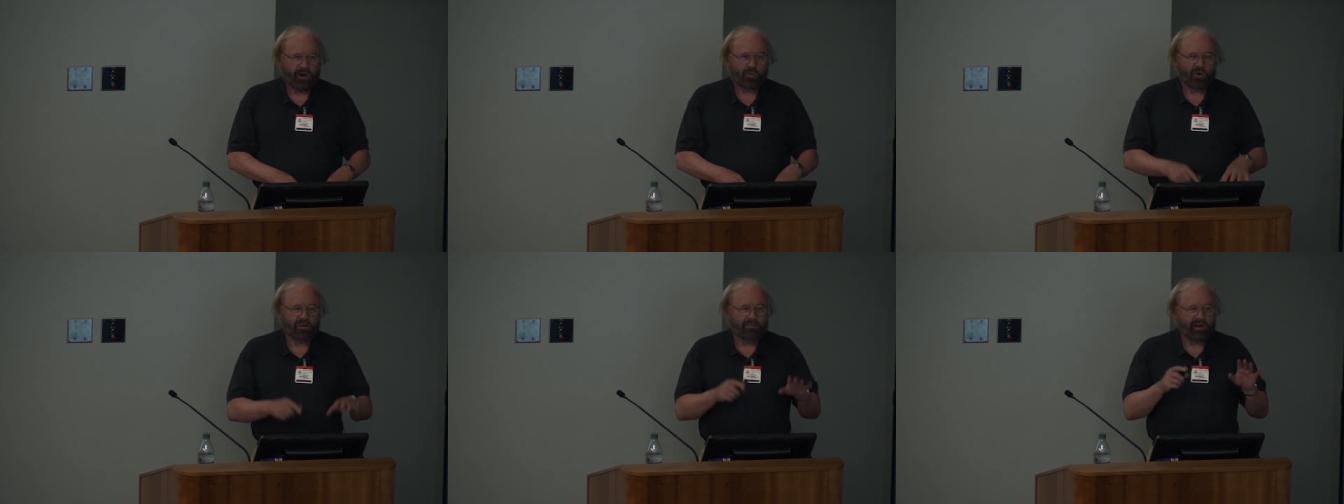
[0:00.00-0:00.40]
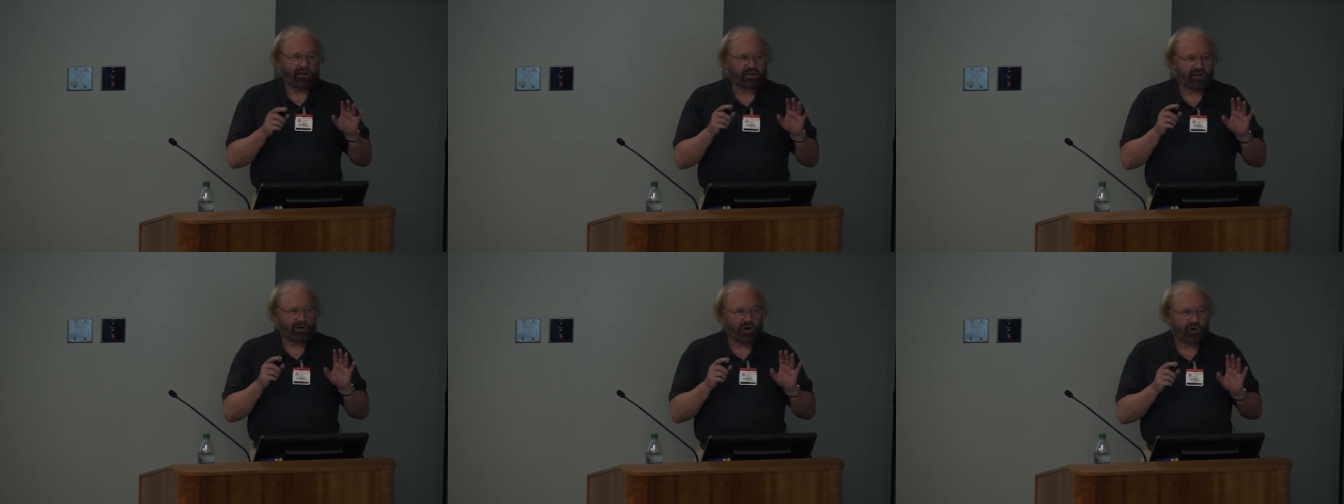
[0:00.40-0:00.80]
We
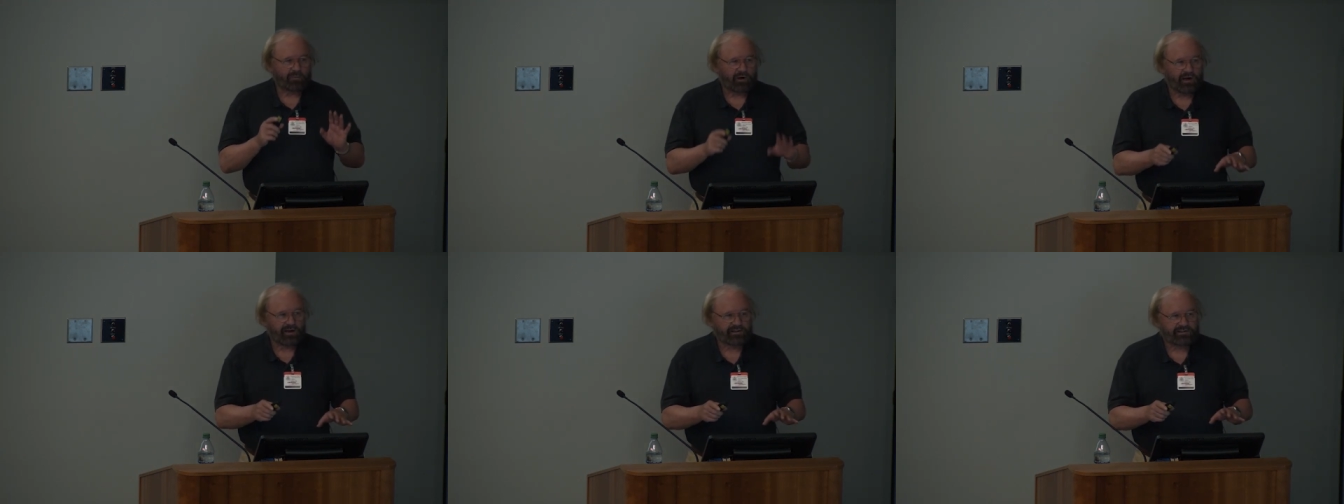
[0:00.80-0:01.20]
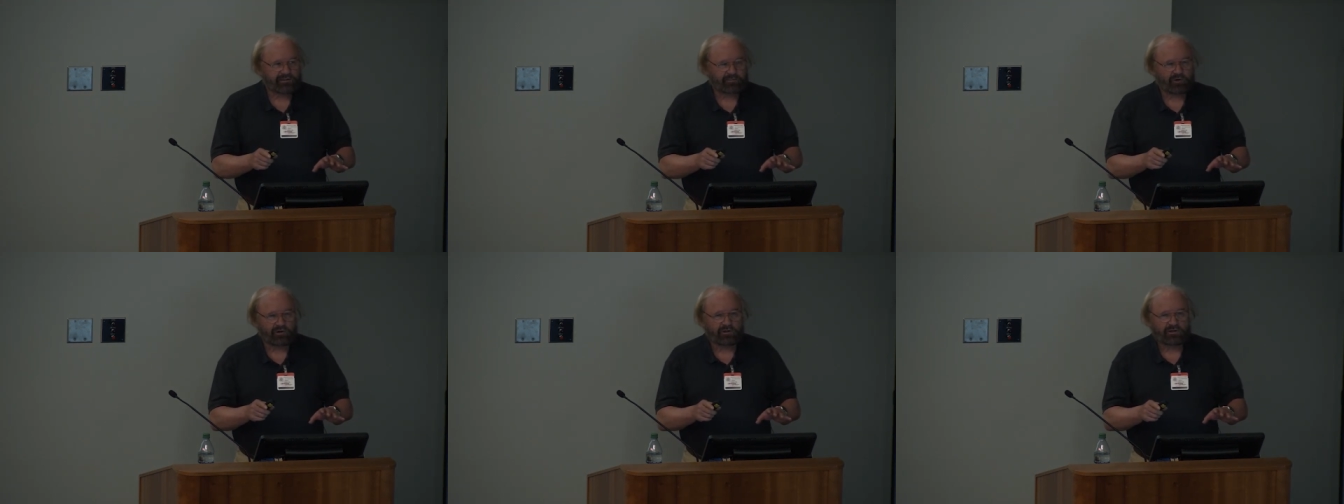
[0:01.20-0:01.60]
make it
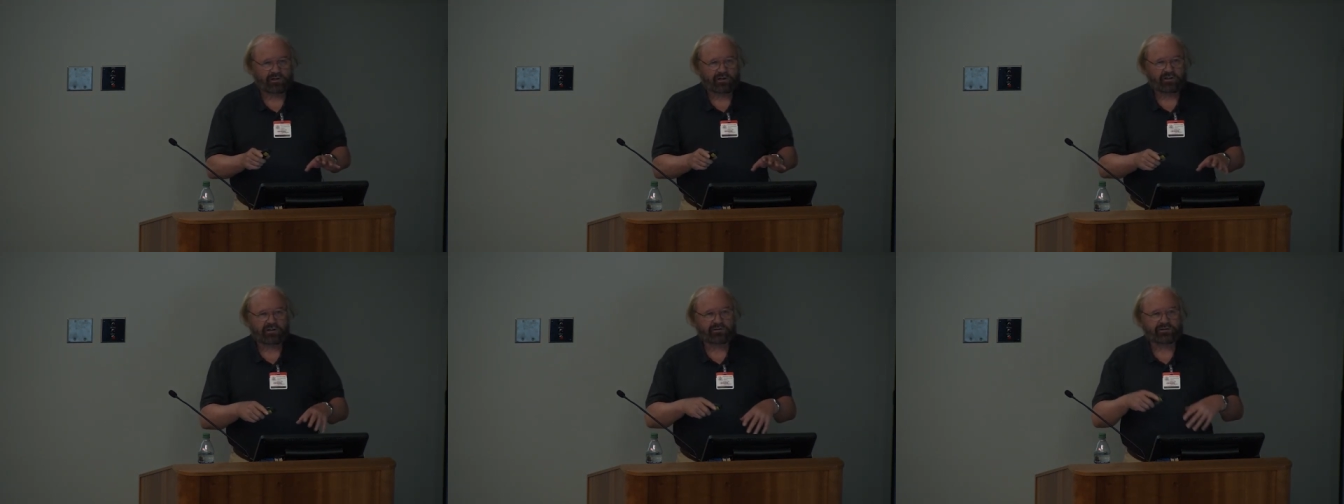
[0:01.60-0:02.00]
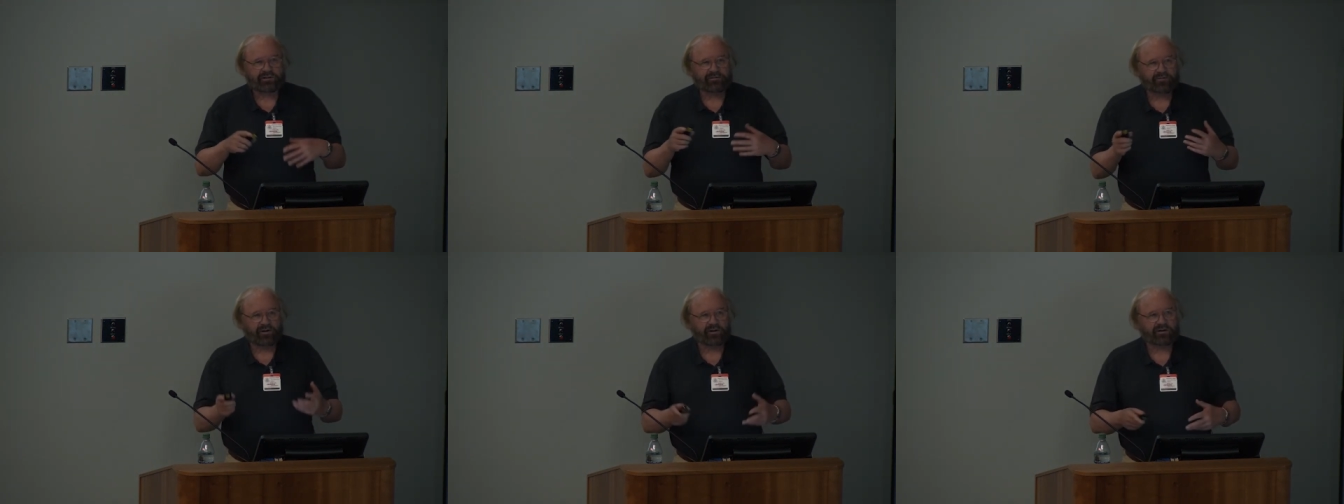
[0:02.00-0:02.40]
comprehensible
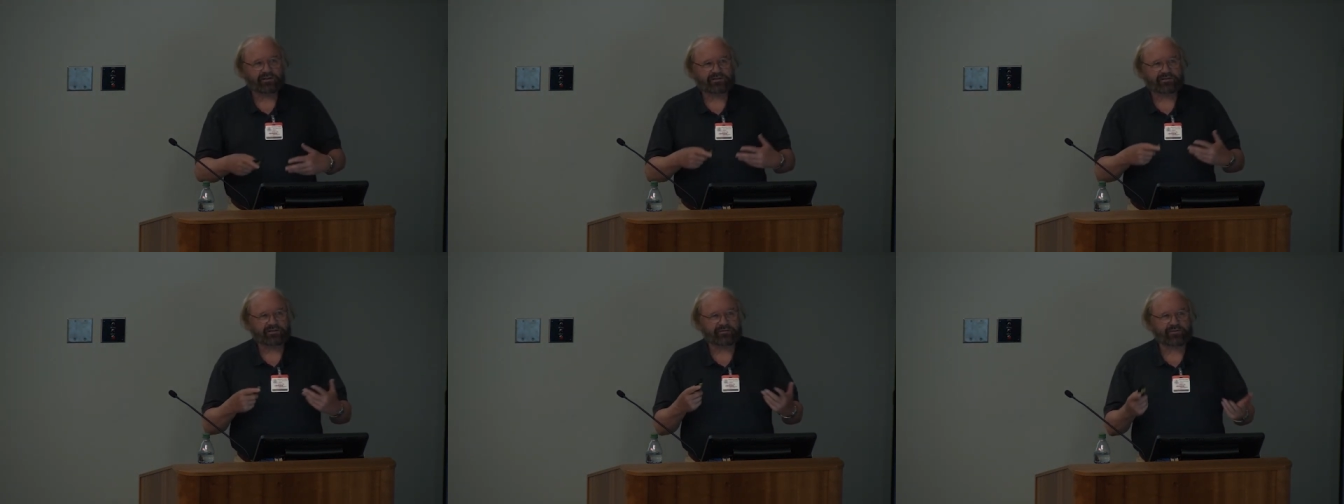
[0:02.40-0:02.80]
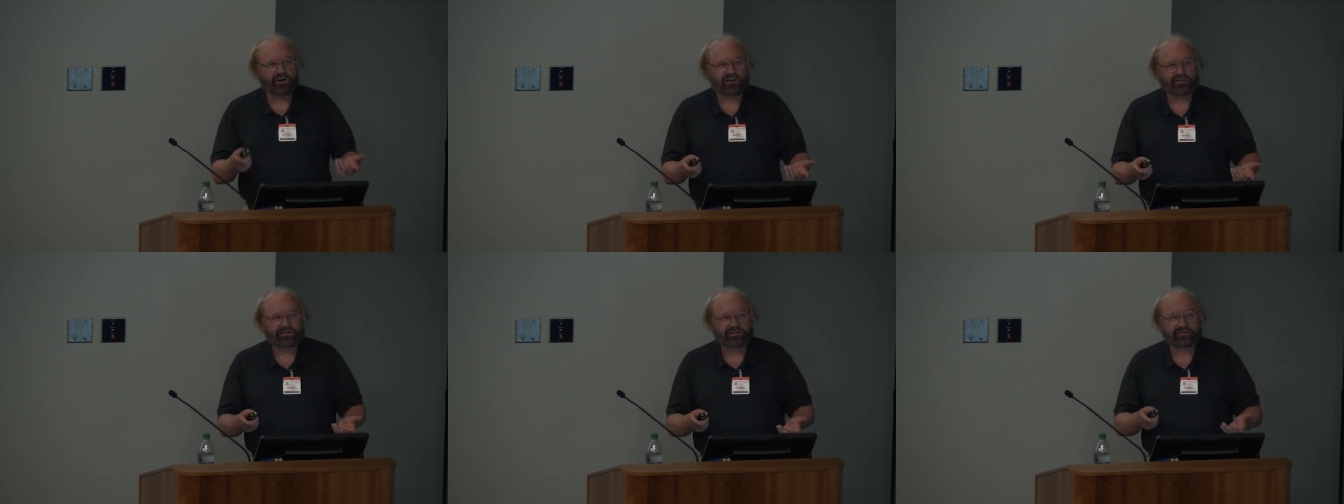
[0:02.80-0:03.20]
using various
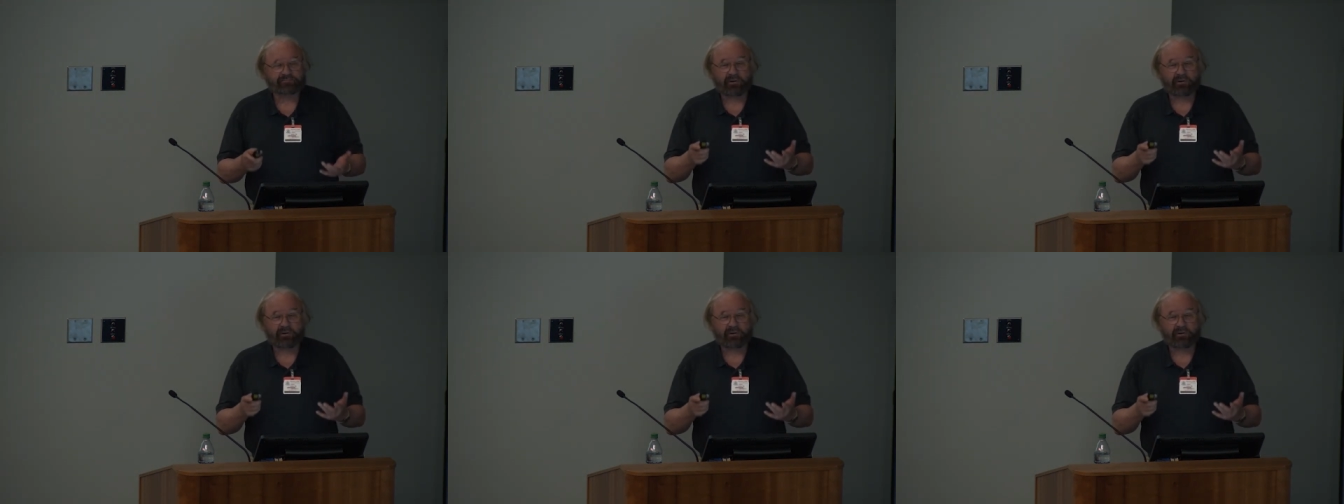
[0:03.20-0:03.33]
devices.